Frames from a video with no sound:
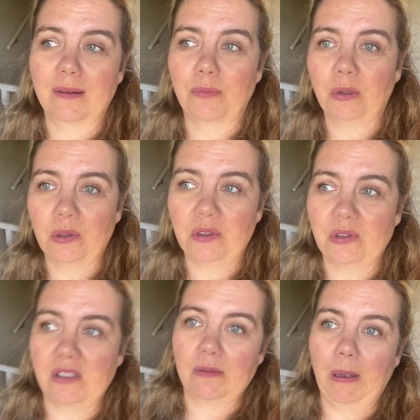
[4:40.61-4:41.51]

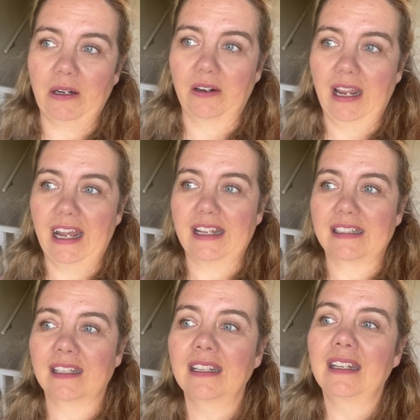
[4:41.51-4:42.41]
produce is better
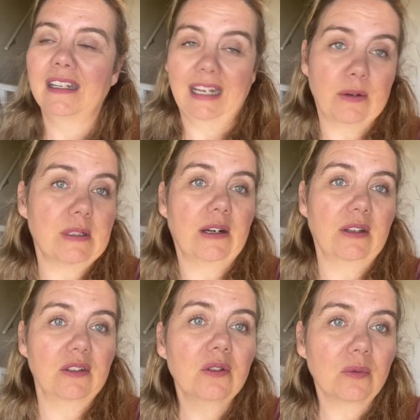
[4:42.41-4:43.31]
at Countdown
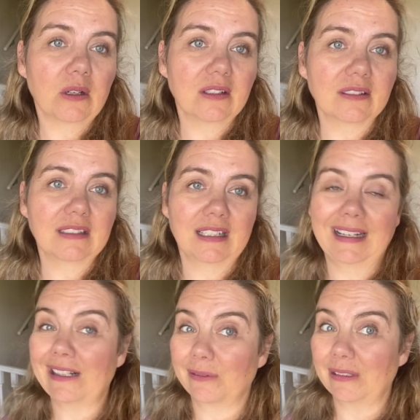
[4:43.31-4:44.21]
and New World.
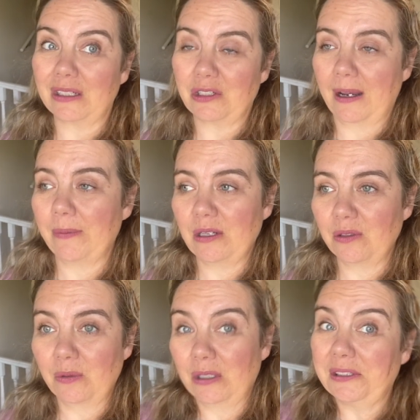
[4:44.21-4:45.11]
I don't really shop at
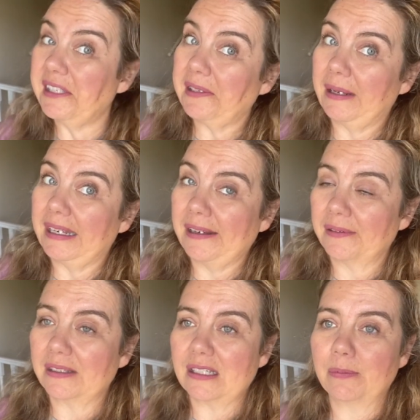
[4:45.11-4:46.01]
New World, so I can't
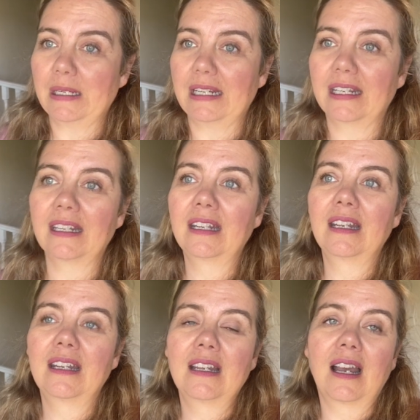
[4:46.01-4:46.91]
really speak,
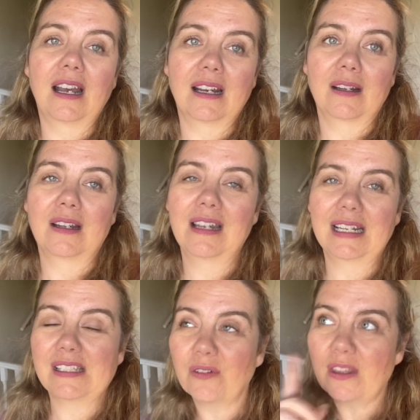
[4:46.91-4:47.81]

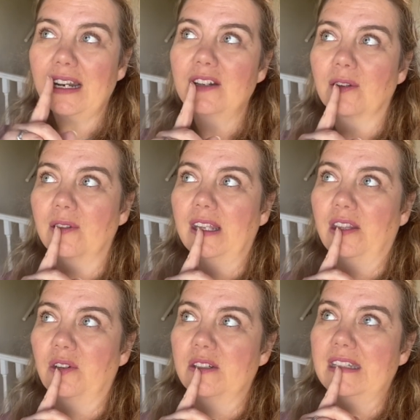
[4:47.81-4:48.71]
except for that I know like
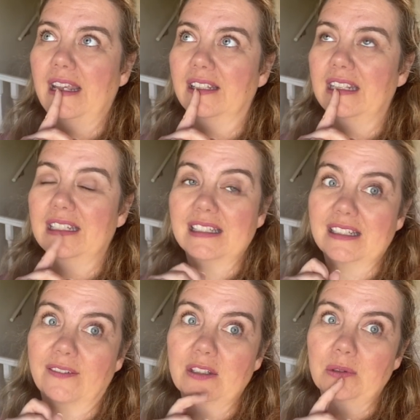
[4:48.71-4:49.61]
their deli and
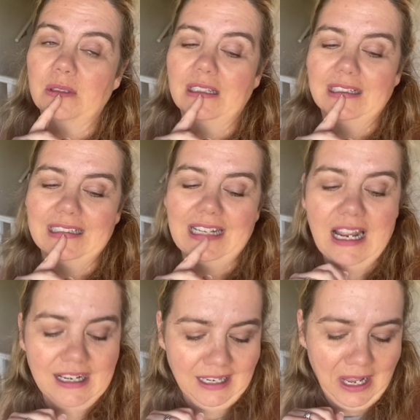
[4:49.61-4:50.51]
stuff is really good.
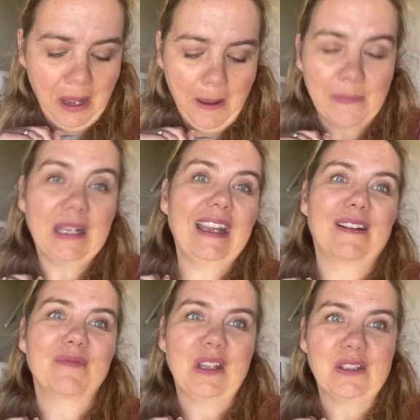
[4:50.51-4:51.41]
But yeah,
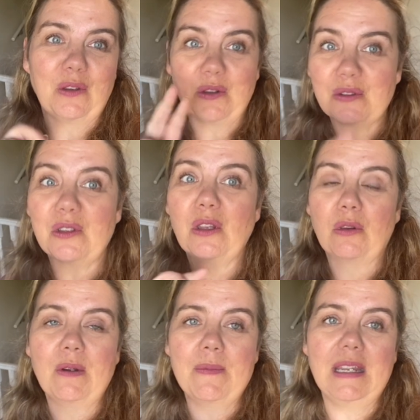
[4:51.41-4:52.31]
so those are the
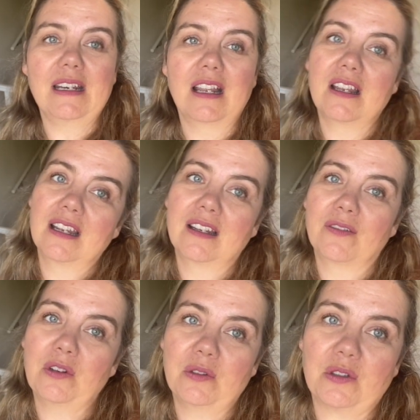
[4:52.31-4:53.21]
3 main
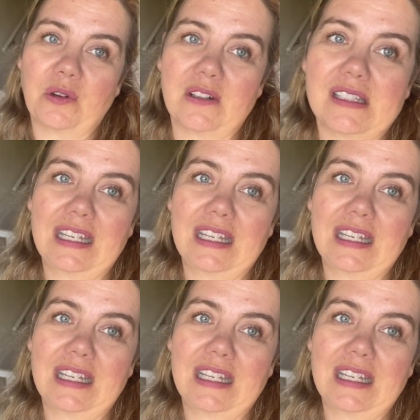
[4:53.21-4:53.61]
food stores